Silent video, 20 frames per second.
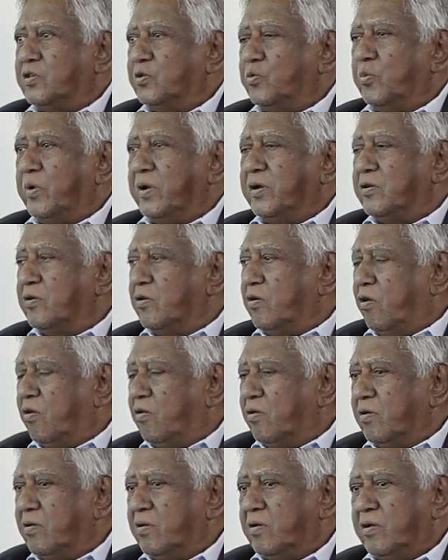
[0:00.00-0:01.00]
you went
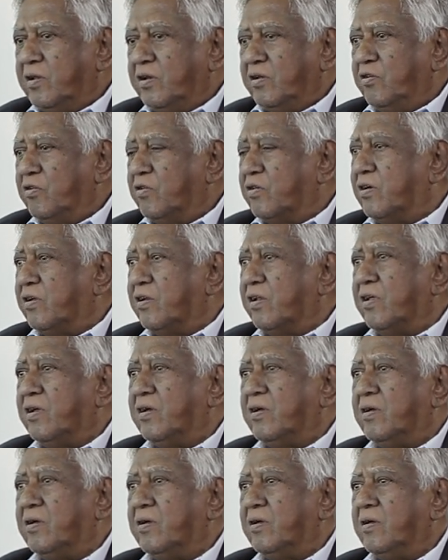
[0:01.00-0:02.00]
along in your
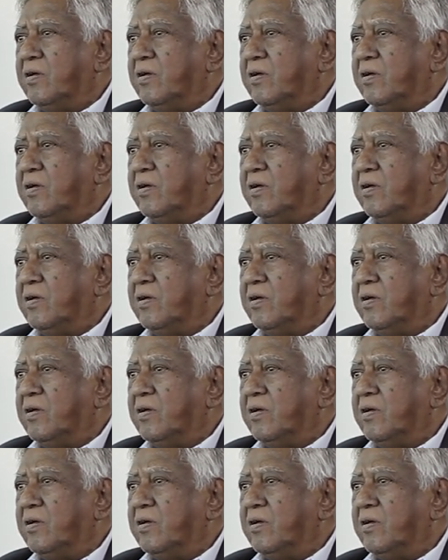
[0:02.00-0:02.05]
career,